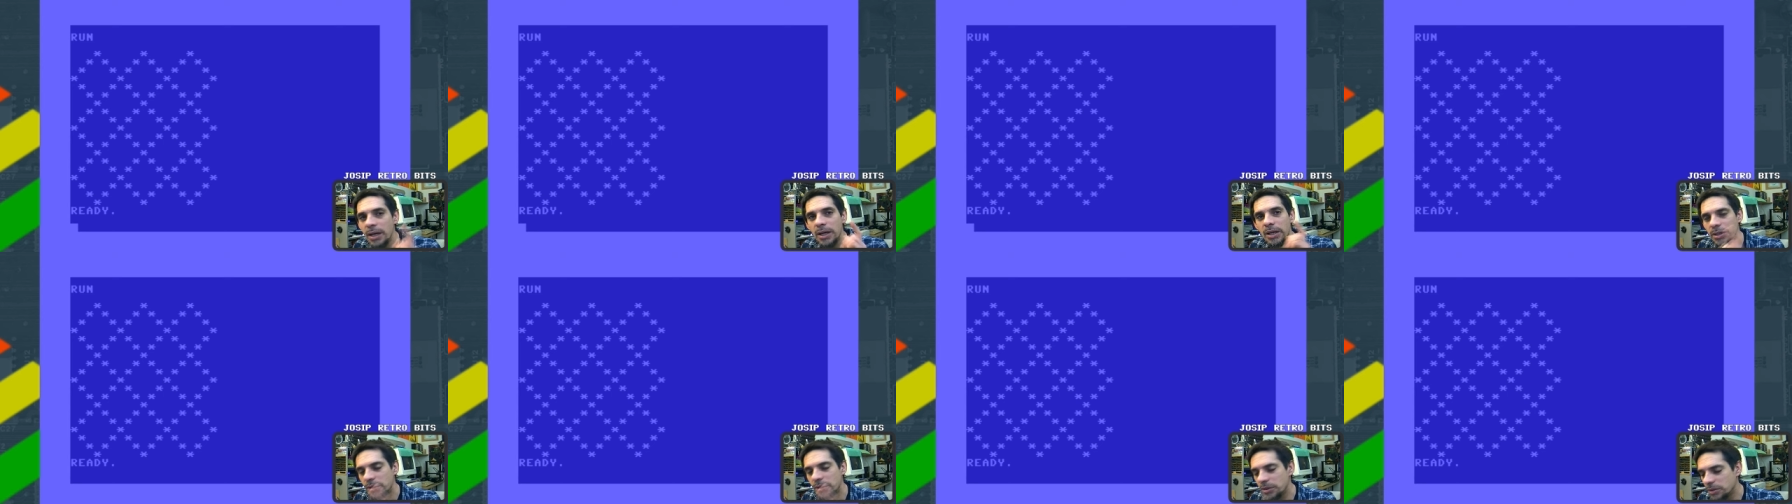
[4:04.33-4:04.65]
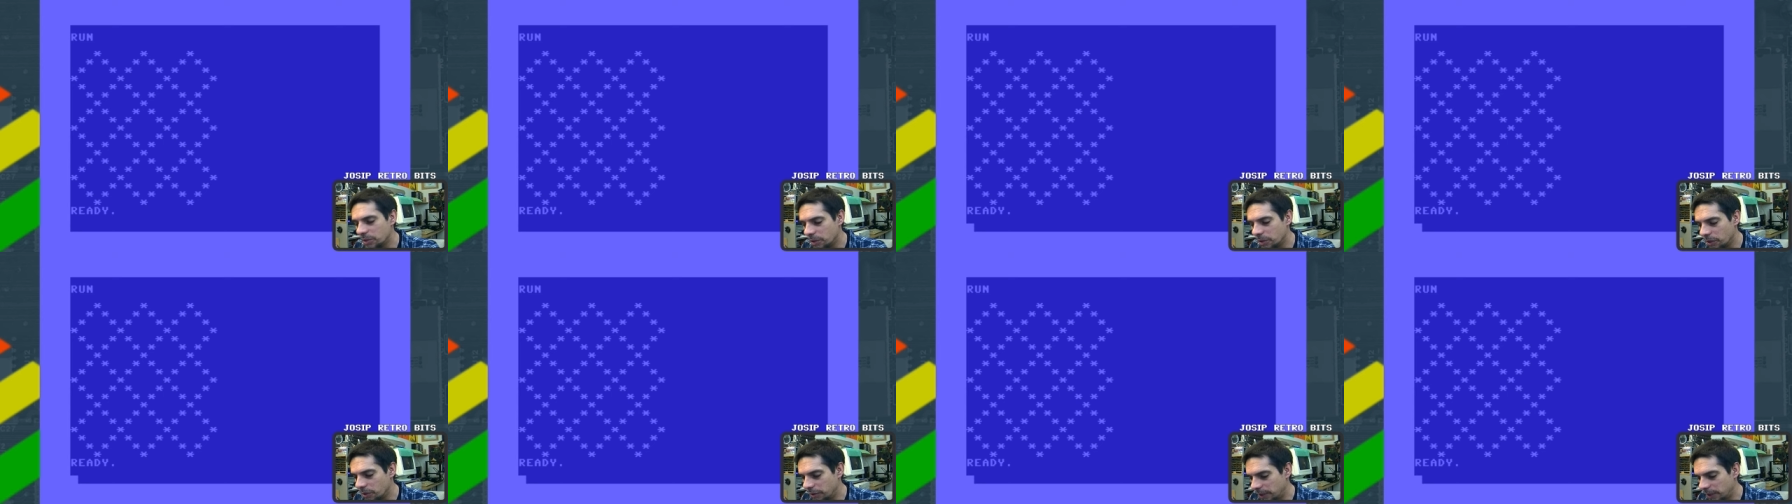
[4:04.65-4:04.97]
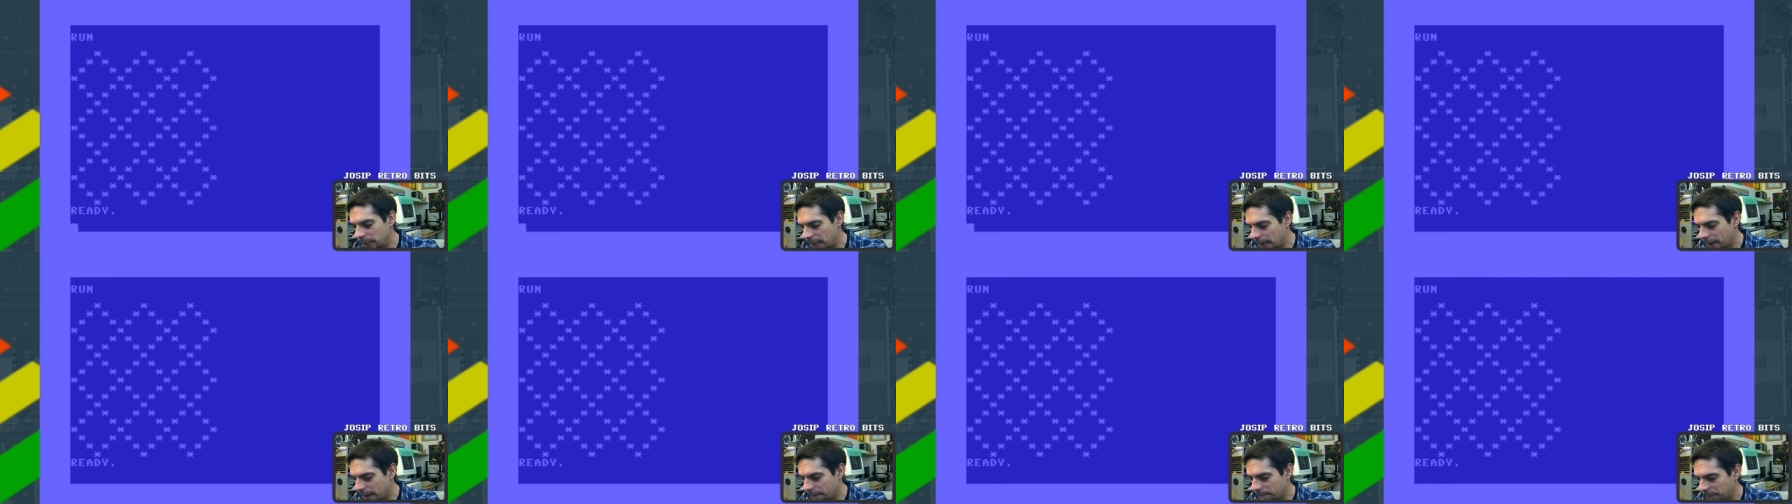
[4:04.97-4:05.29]
So
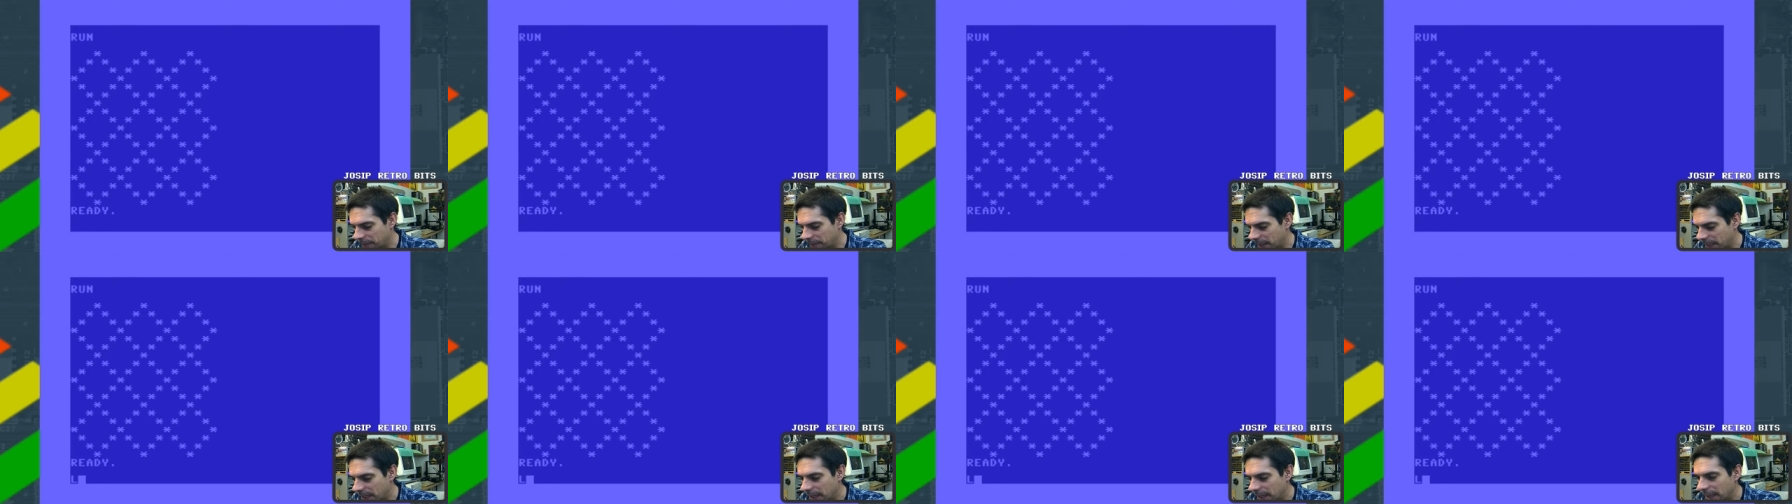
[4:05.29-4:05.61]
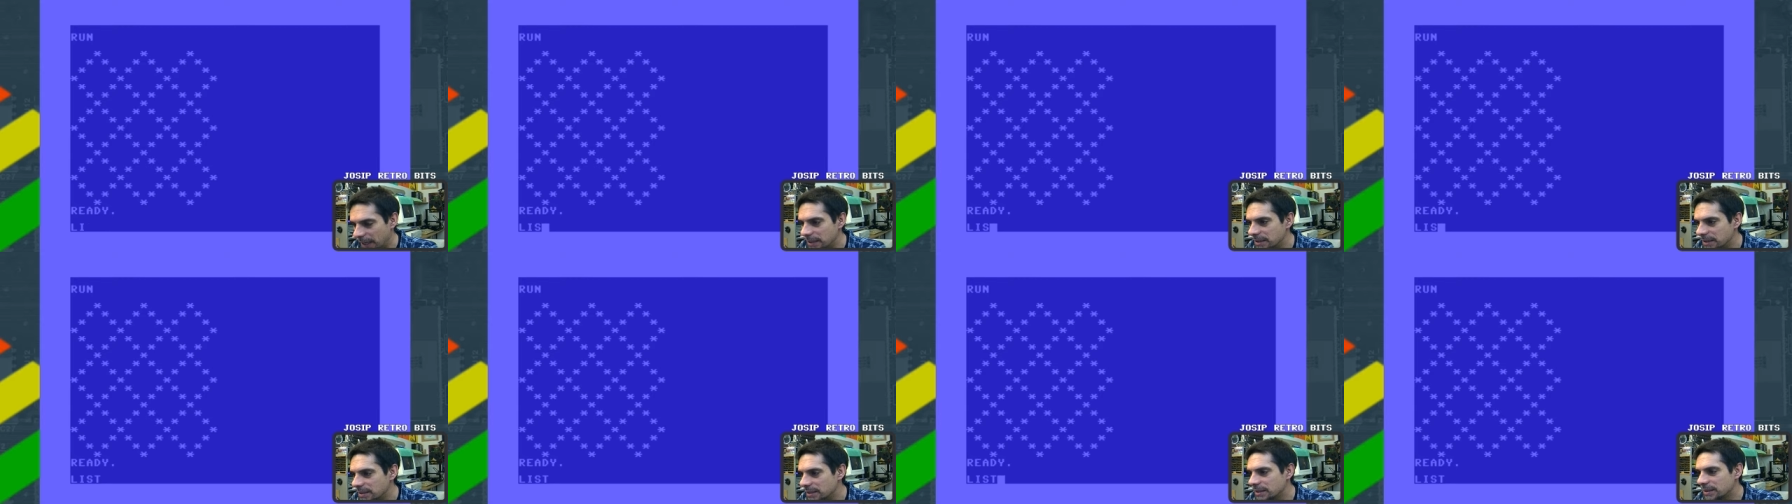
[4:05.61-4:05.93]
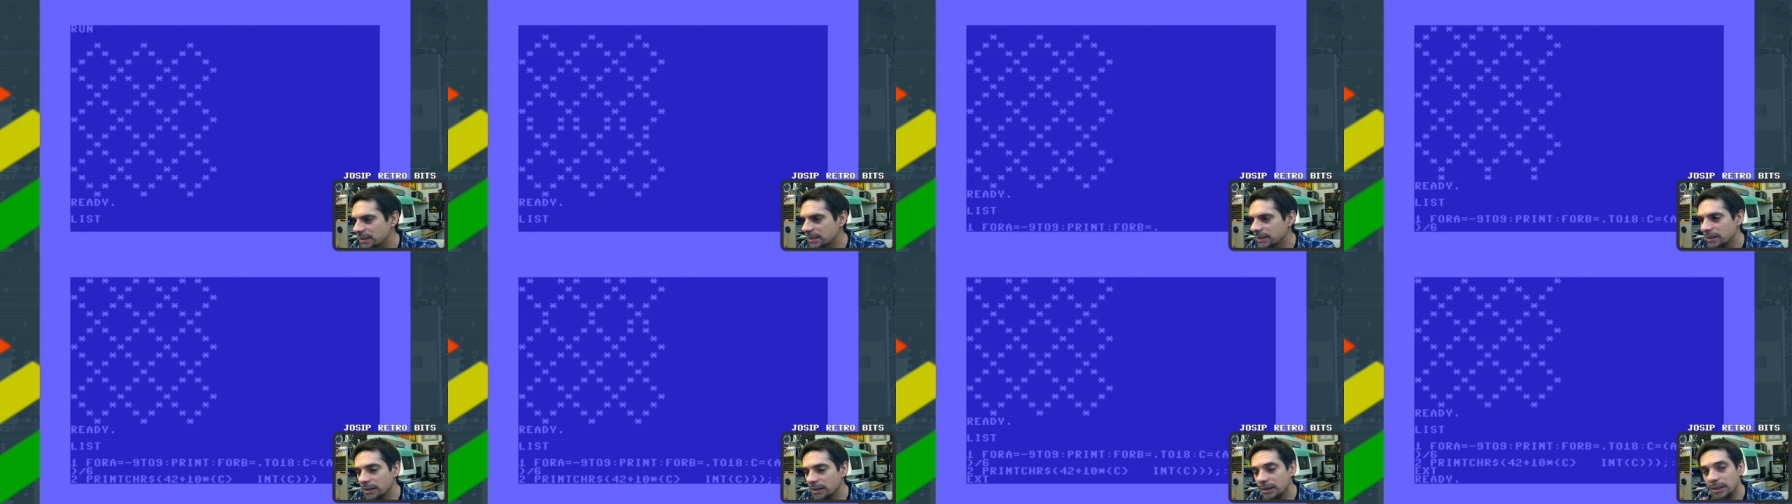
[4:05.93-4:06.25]
yeah, let's
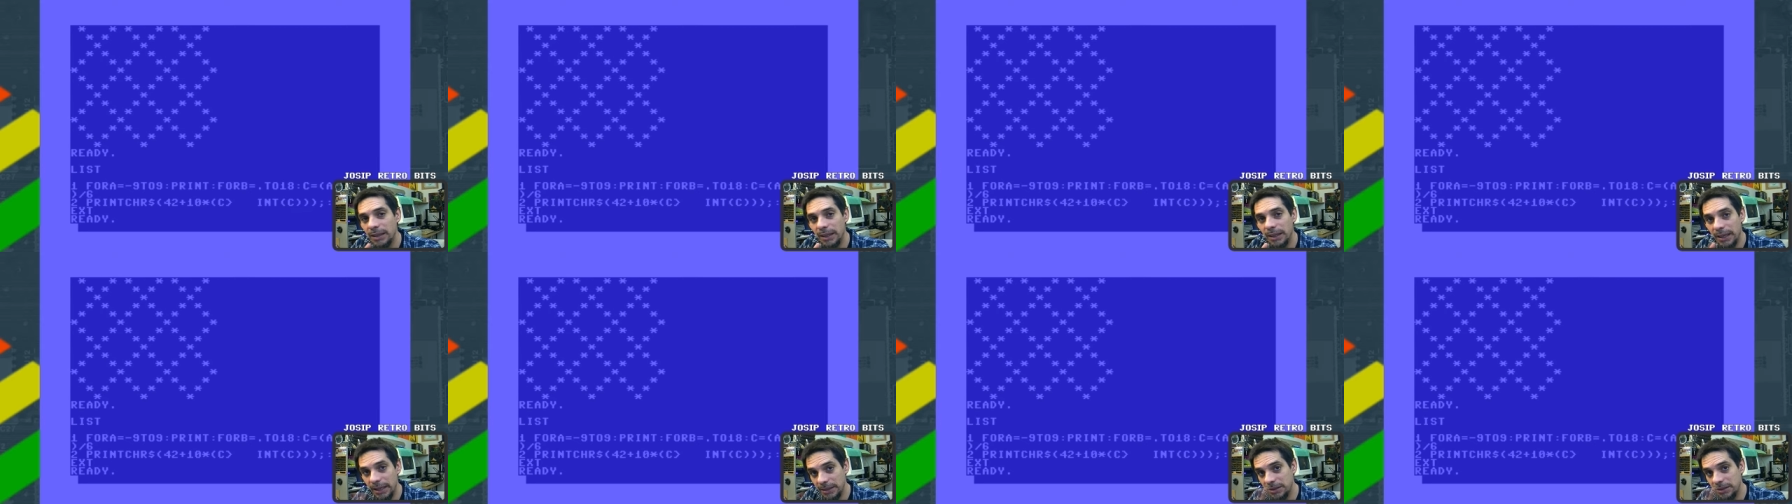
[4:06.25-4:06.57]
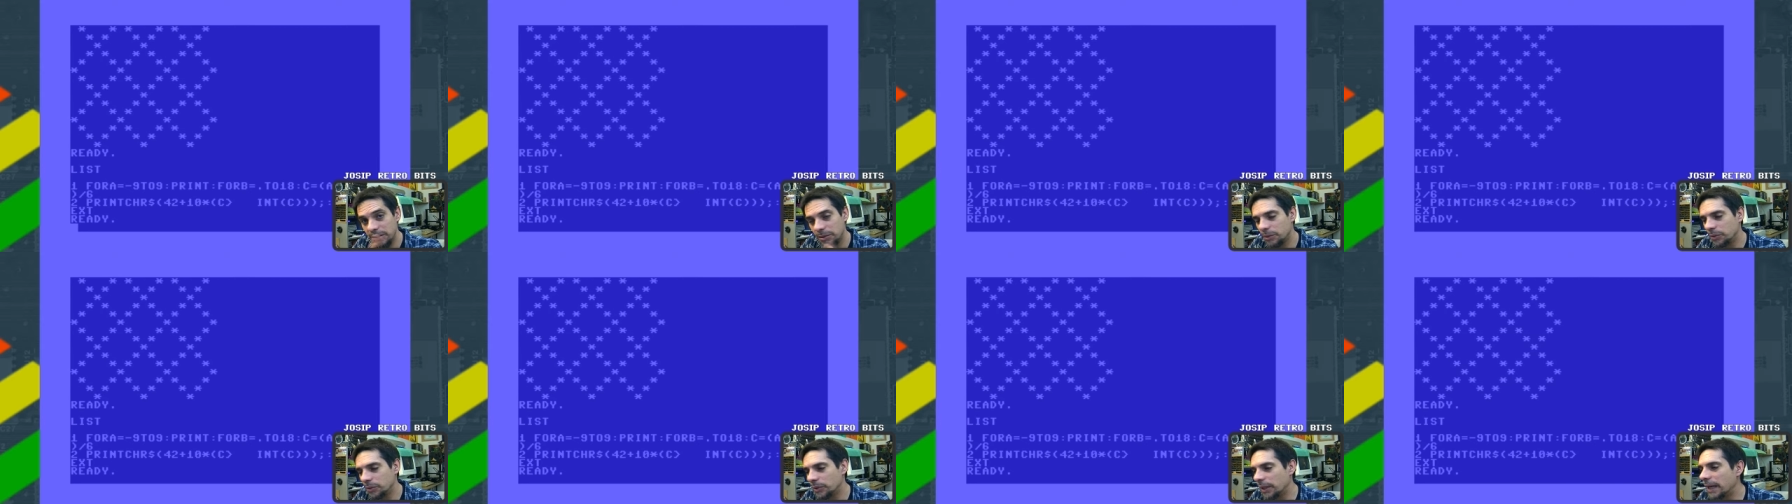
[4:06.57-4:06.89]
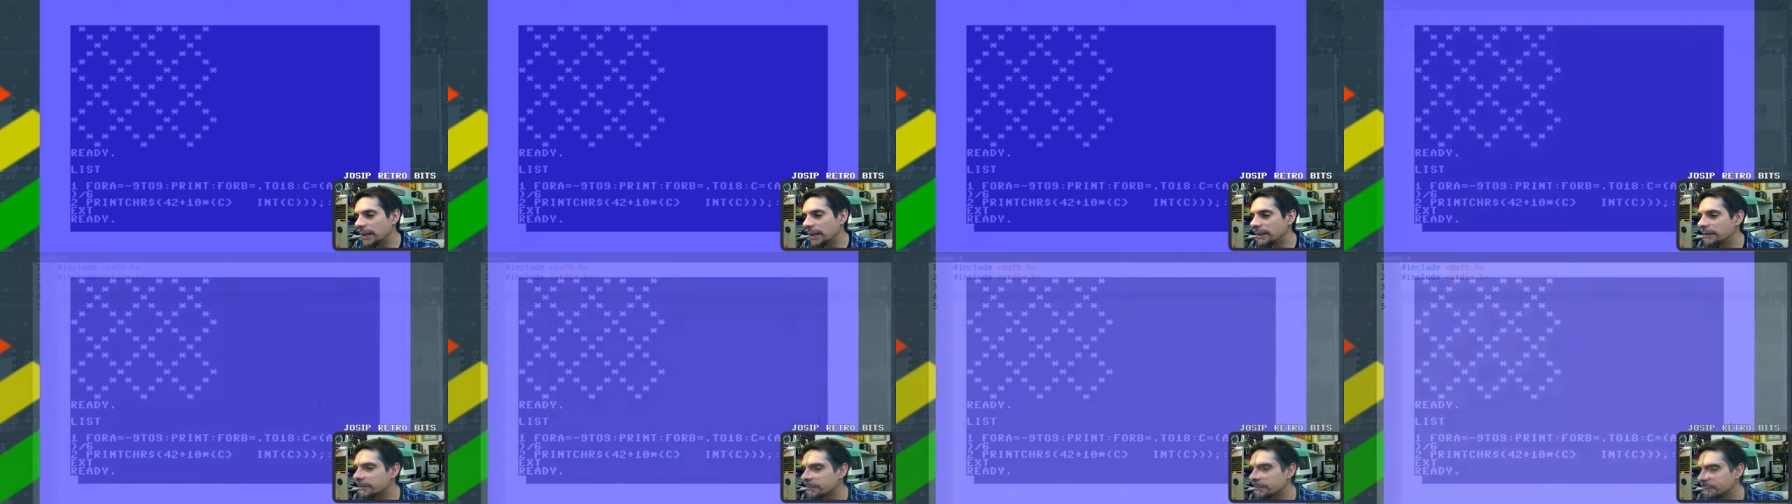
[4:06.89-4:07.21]
let's do that.